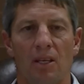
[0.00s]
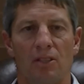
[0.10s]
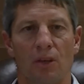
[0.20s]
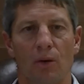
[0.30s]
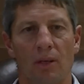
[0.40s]

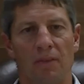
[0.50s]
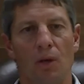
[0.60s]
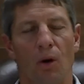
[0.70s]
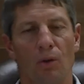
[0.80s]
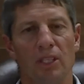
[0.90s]
So if
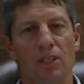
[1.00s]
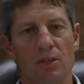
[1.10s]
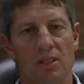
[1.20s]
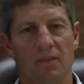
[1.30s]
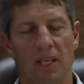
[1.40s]
you only
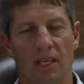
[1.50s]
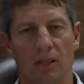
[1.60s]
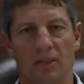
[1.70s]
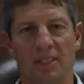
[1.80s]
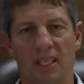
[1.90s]
use the
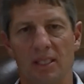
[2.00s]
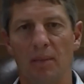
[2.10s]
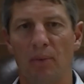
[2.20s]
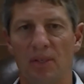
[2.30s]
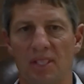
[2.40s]
vehicle
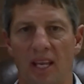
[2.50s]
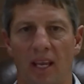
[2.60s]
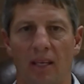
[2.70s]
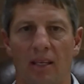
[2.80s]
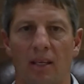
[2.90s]

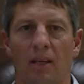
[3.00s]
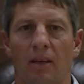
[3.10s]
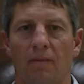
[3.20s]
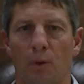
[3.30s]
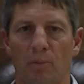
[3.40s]
60%
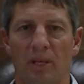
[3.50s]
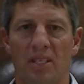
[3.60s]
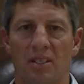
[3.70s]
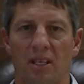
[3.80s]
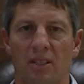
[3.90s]
for
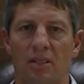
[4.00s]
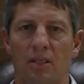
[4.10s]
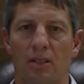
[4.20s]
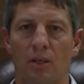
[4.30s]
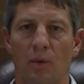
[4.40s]

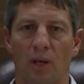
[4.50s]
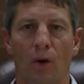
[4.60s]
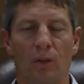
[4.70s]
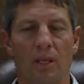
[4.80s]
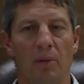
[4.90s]
business, you would
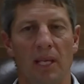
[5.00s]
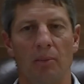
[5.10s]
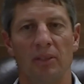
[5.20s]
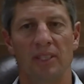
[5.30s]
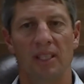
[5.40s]
only be
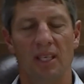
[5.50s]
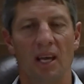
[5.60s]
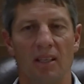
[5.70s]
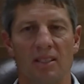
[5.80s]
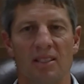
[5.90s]
able to
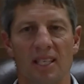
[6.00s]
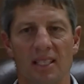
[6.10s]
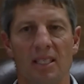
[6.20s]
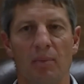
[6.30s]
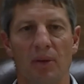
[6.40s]
deduct
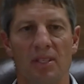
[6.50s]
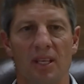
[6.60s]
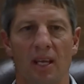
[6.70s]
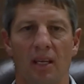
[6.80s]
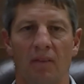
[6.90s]

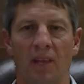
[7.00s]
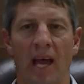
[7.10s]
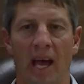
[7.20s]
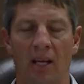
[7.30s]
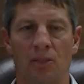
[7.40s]
60% of
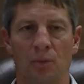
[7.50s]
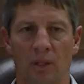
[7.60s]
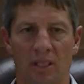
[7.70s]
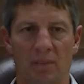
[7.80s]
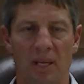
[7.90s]
the
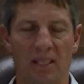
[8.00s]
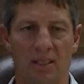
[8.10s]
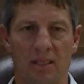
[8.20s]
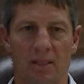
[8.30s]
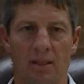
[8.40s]
actual
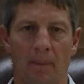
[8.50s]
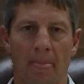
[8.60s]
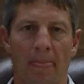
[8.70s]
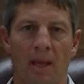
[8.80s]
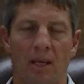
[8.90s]
expenses.
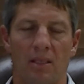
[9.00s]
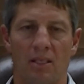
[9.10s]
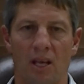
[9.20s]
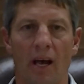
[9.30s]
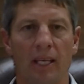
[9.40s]

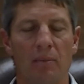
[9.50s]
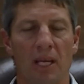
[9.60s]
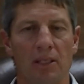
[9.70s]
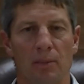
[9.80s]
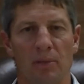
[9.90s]
To
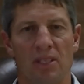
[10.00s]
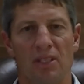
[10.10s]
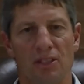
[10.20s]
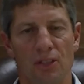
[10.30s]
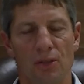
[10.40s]
document your
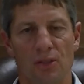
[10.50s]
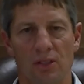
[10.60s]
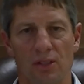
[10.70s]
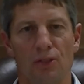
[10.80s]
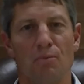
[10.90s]
business
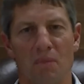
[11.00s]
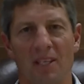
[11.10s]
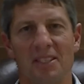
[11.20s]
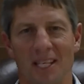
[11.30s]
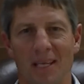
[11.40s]
usage, you
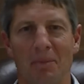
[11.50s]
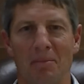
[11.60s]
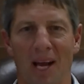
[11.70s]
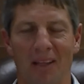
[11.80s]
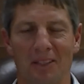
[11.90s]
must keep
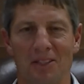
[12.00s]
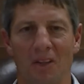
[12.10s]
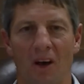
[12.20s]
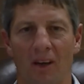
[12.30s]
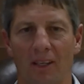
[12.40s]
a mileage
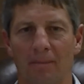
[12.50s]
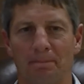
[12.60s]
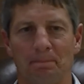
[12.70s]
log.